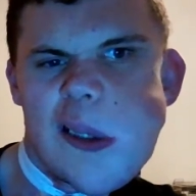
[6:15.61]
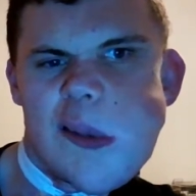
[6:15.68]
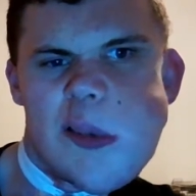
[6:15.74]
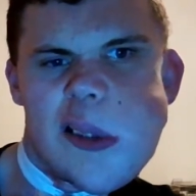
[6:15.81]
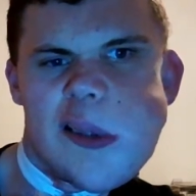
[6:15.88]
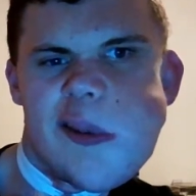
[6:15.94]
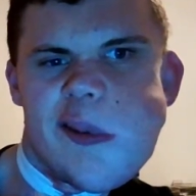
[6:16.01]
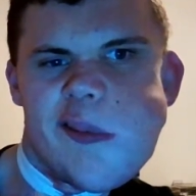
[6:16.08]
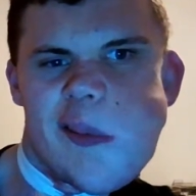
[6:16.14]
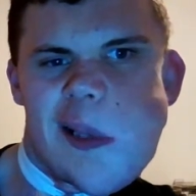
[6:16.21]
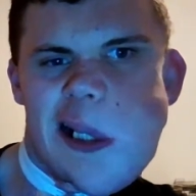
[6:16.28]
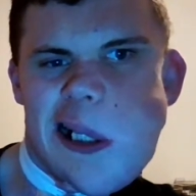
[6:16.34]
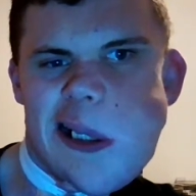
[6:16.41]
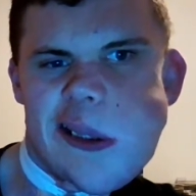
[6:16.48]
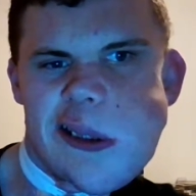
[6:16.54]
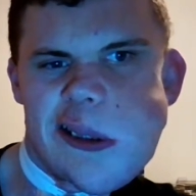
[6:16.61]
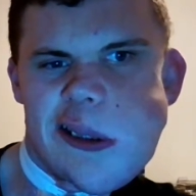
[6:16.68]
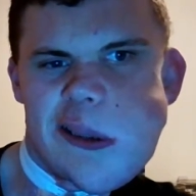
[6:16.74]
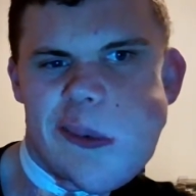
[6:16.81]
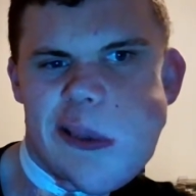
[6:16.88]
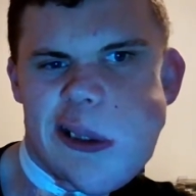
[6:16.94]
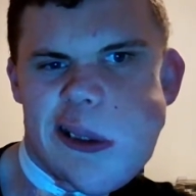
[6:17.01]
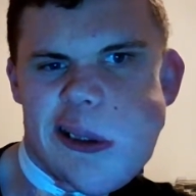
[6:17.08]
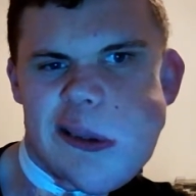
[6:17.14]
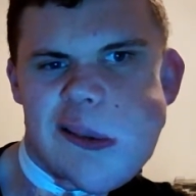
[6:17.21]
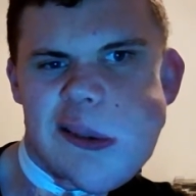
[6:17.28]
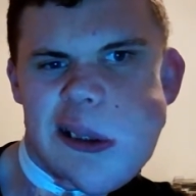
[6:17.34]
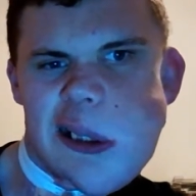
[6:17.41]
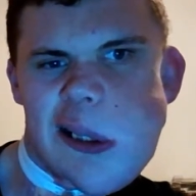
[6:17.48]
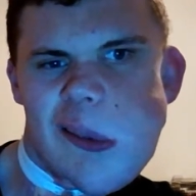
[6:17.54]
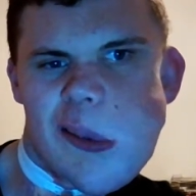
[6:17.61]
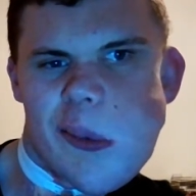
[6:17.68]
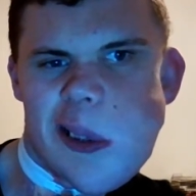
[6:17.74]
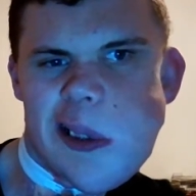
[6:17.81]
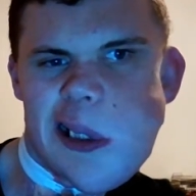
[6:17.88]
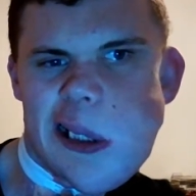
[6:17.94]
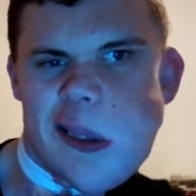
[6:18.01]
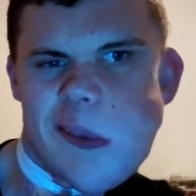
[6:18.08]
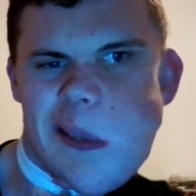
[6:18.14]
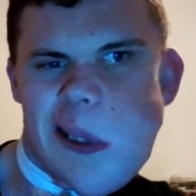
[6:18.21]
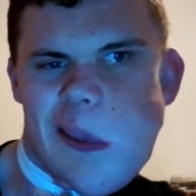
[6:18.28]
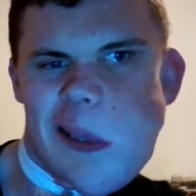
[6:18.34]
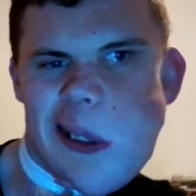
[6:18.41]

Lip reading: the glasses to Mysterio, in the sense that,